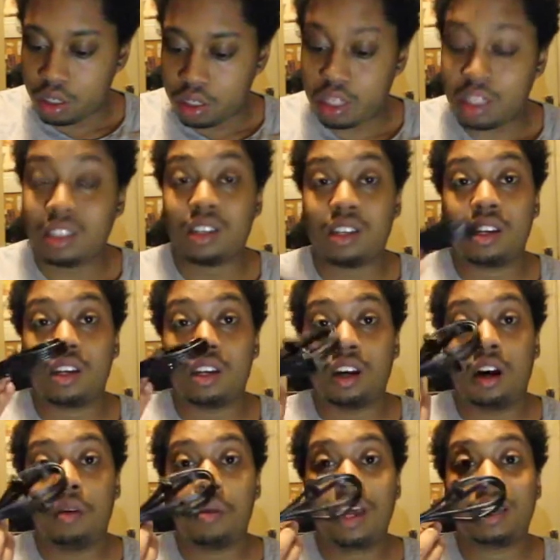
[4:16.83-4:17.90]
This is a
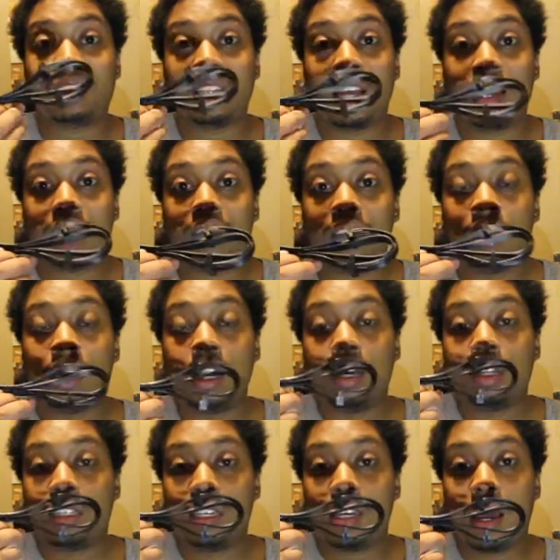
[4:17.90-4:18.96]

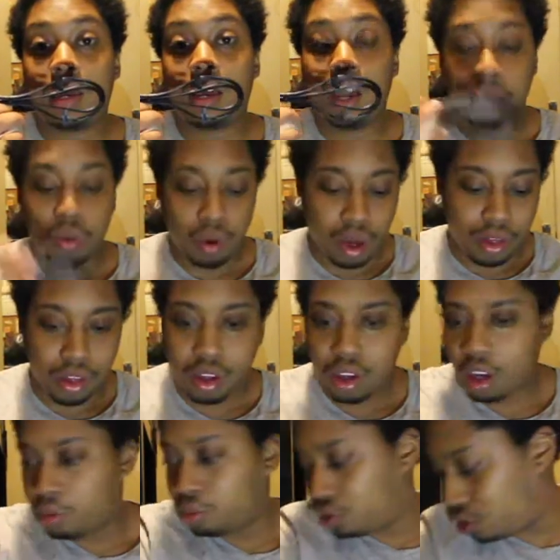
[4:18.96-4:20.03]
SATA cable. I think it
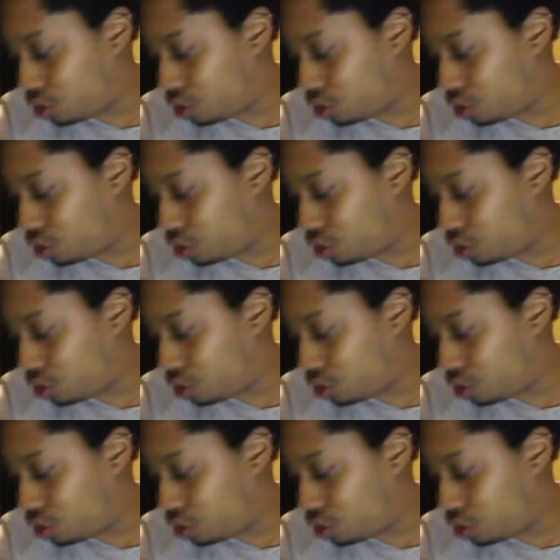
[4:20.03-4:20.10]
comes